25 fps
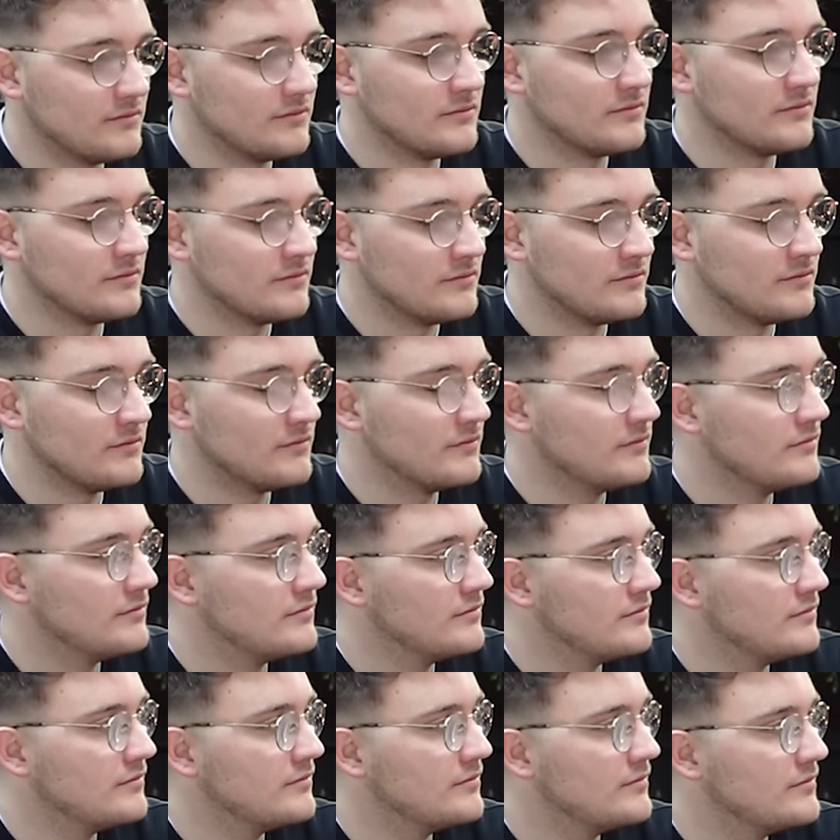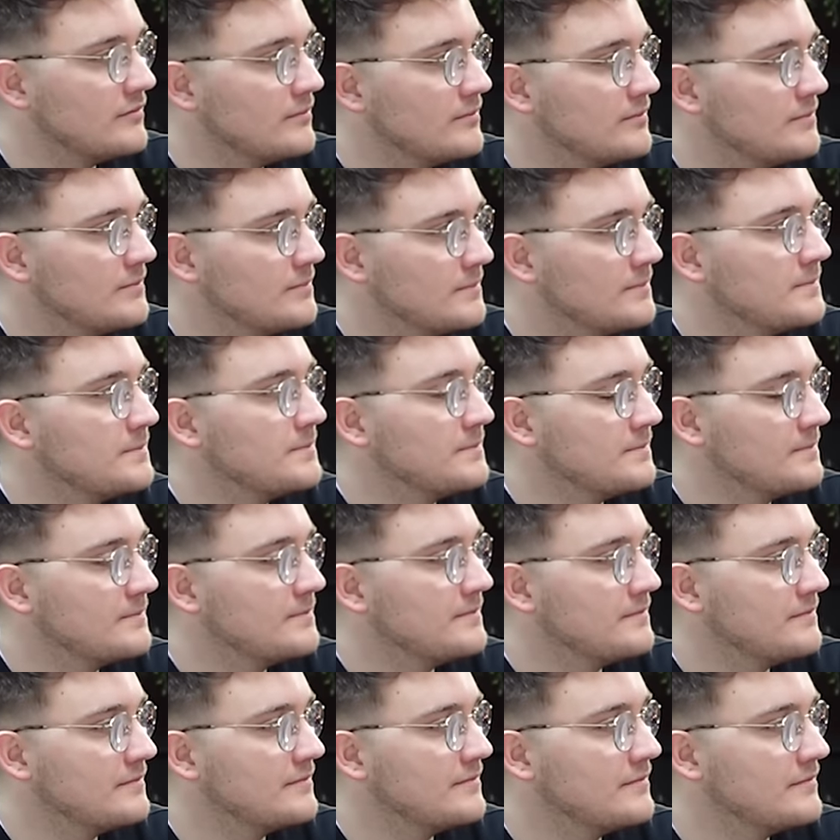
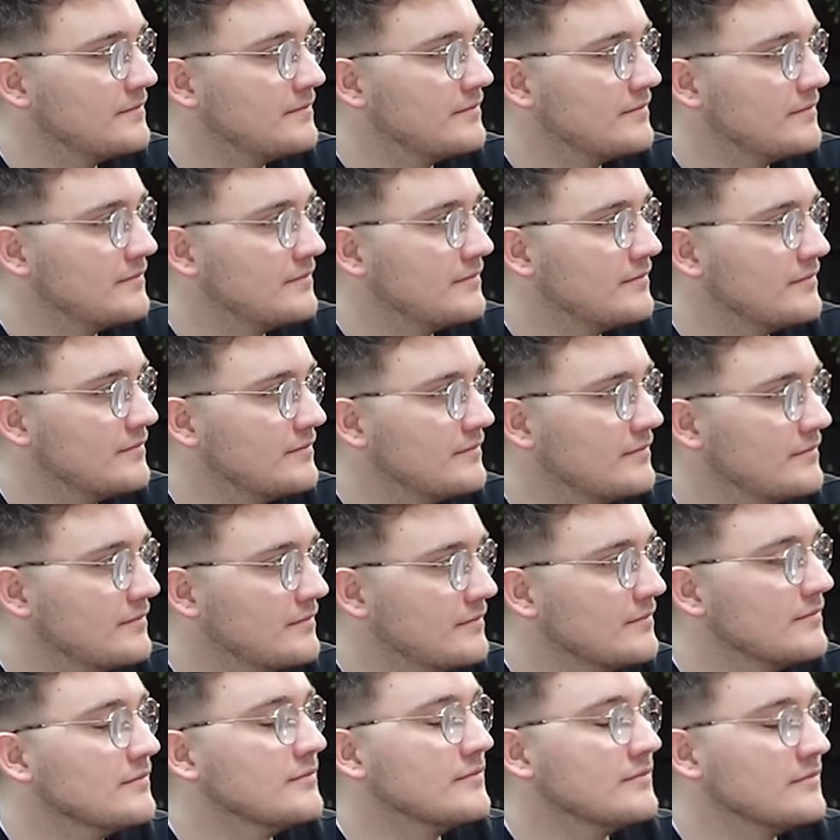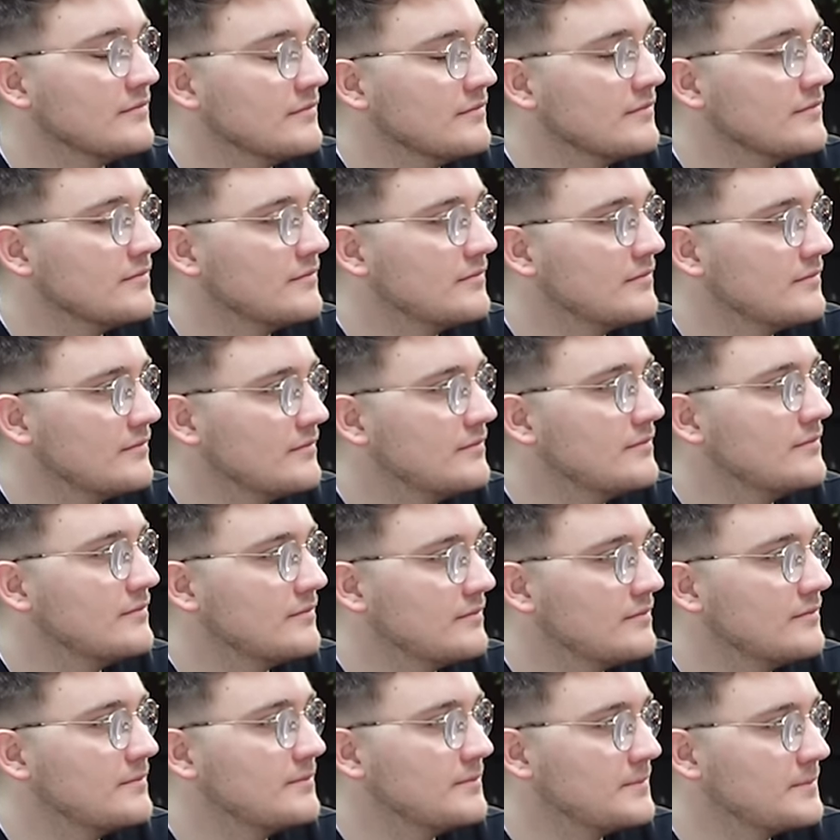
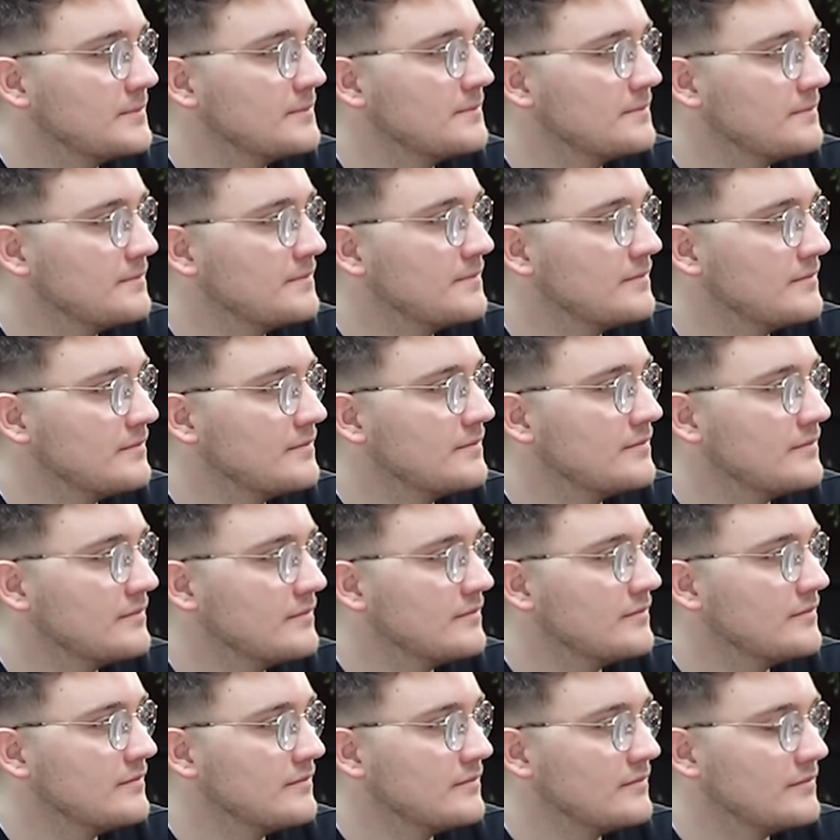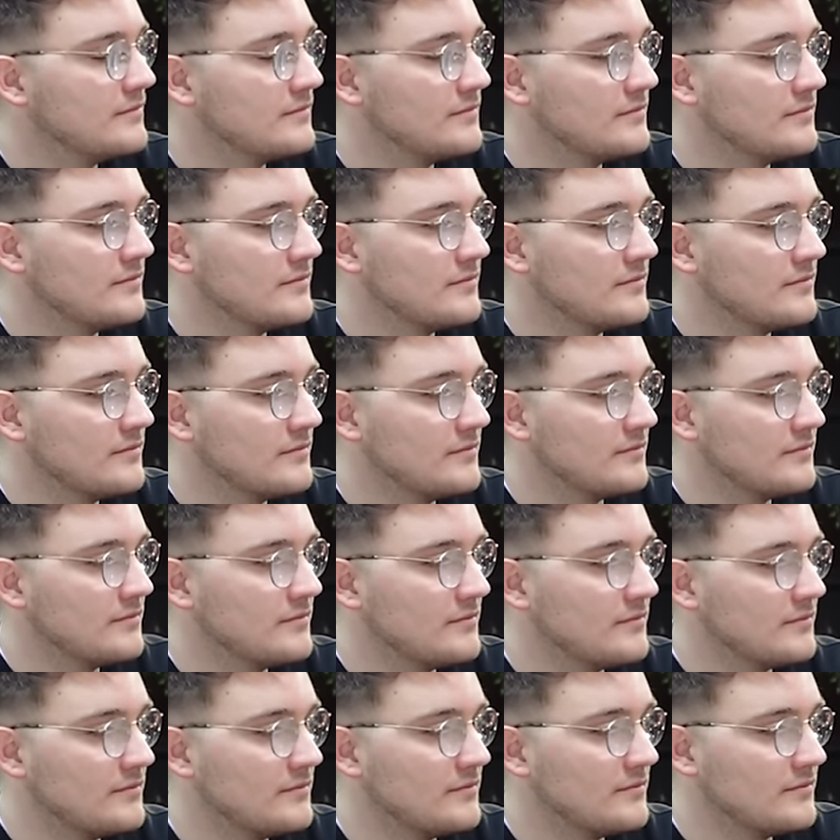
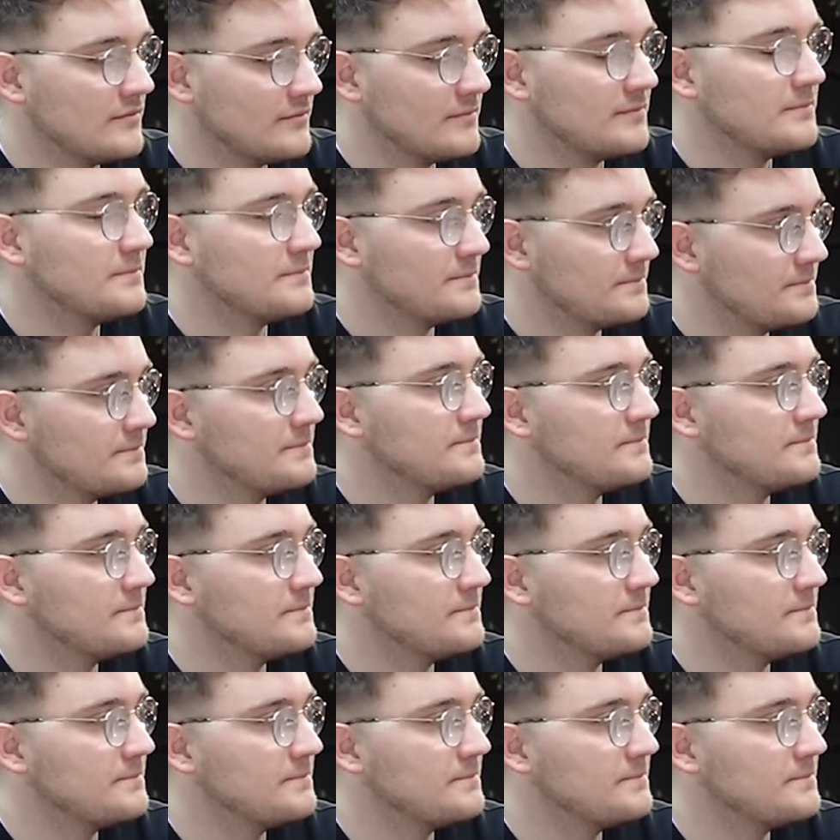No words are spoken by the person on screen.